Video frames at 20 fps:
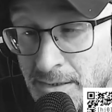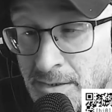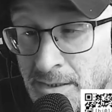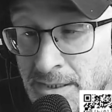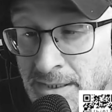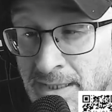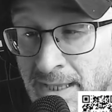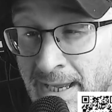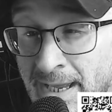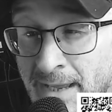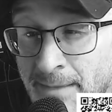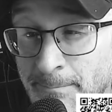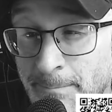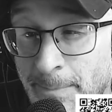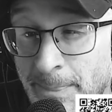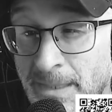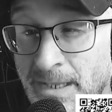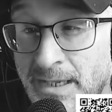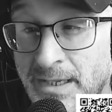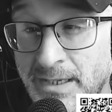on that,
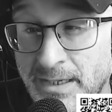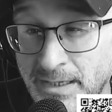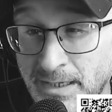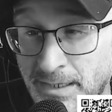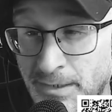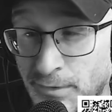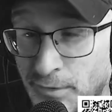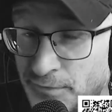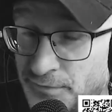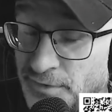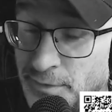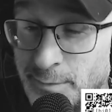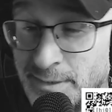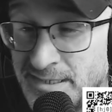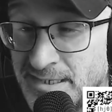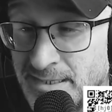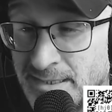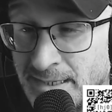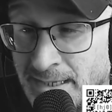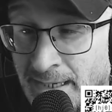it'll do
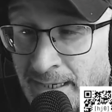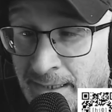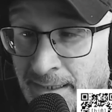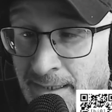its thing,